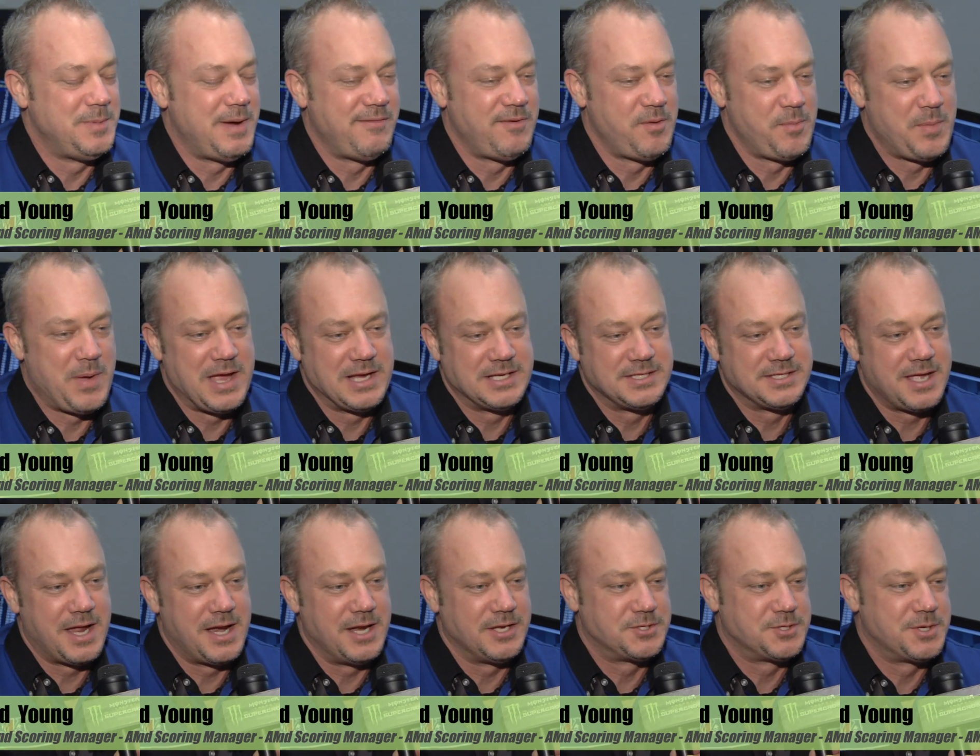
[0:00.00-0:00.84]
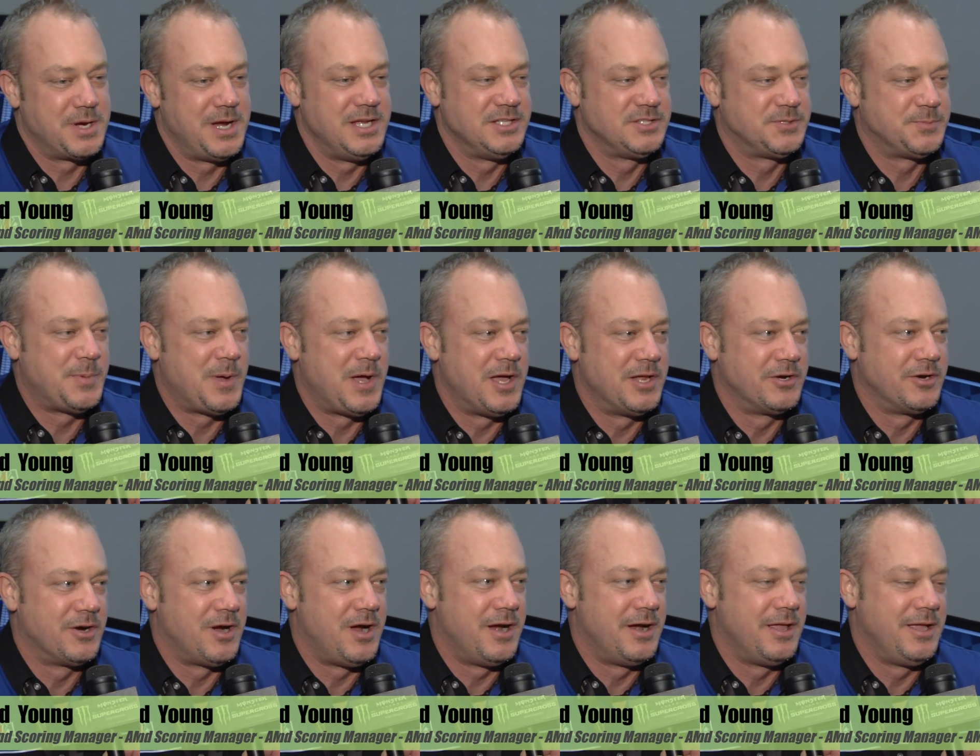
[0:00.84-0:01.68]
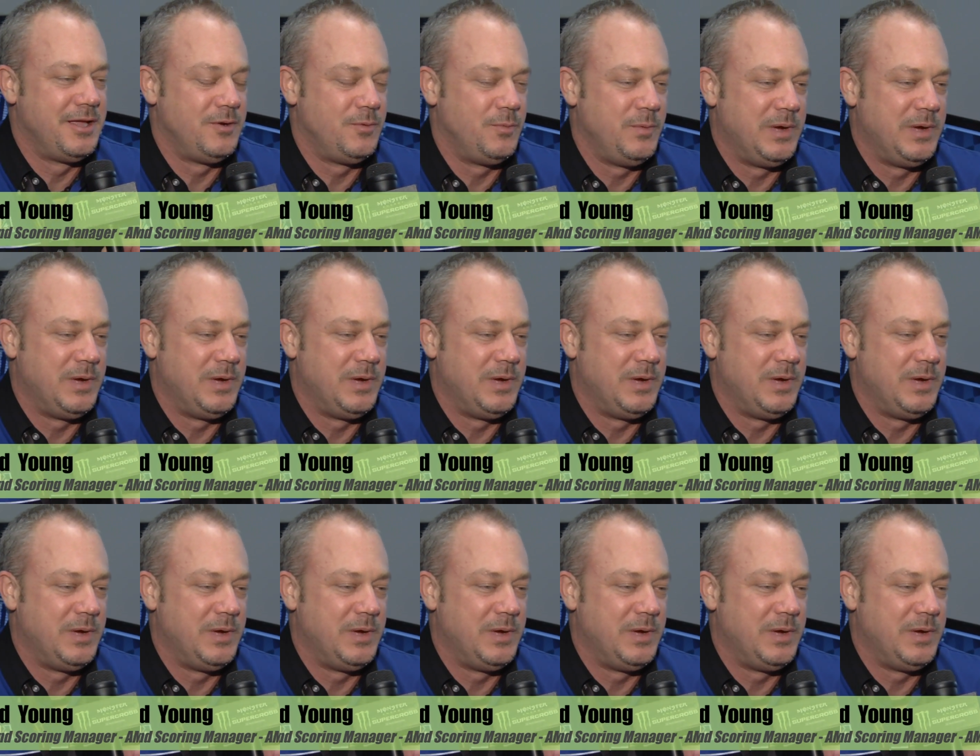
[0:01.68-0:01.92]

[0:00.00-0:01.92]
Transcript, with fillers: Every bike's got a transponder on it.